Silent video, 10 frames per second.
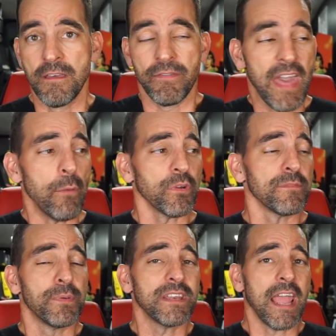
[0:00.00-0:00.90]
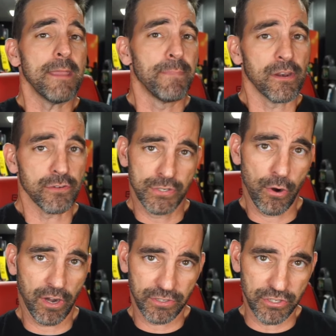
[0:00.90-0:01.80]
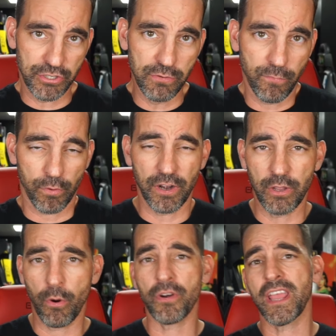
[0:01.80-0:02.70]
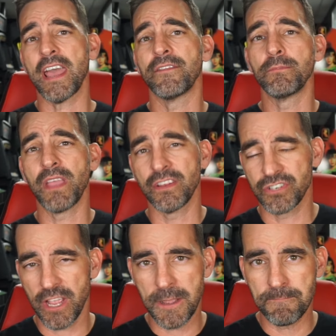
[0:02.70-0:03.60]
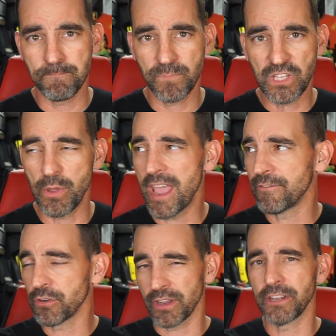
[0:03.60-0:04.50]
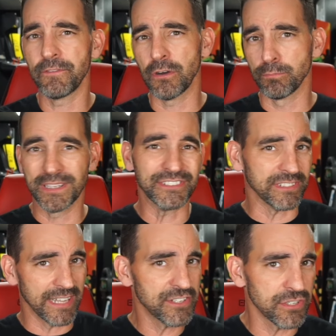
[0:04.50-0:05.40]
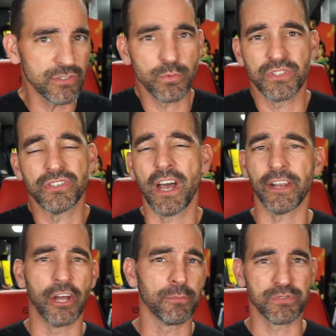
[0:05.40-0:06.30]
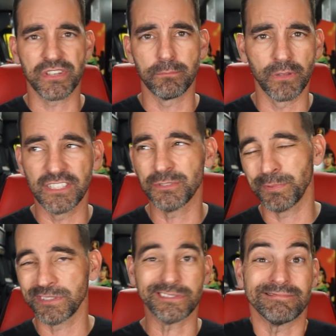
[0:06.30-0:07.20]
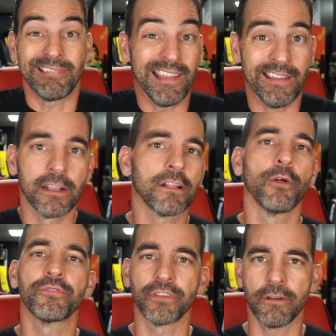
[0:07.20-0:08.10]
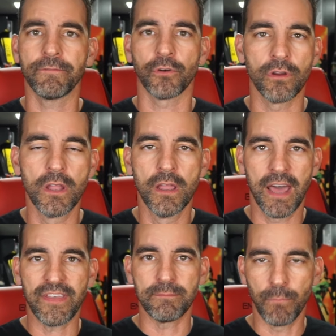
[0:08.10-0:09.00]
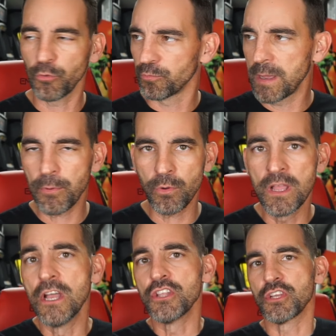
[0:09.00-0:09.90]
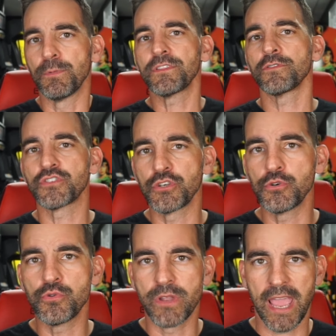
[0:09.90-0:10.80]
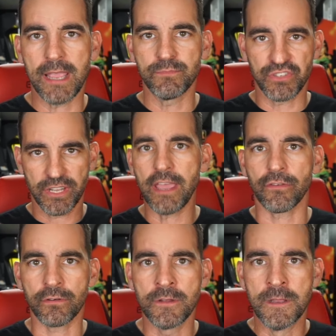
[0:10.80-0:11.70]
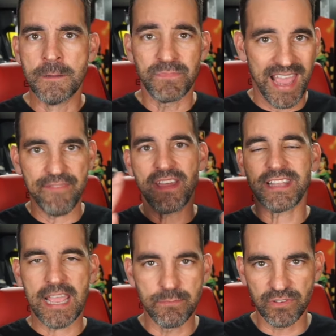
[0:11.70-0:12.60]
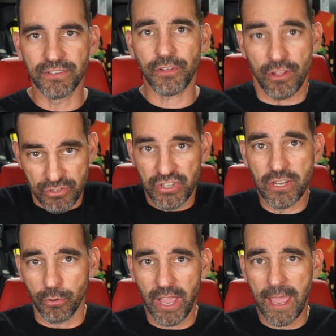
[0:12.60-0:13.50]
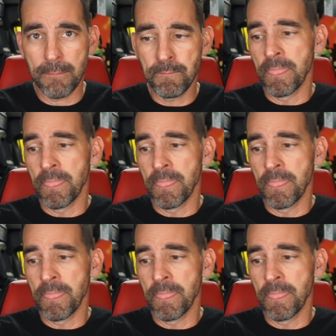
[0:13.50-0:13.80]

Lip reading: that would have been a better target to shoot for. Now, you already have NBA Jam. You have your NFL Blitz Legends, which is not 100% Blitz, but it's close enough for, I think, most people. To put those two games together, to have that games list on a single cab,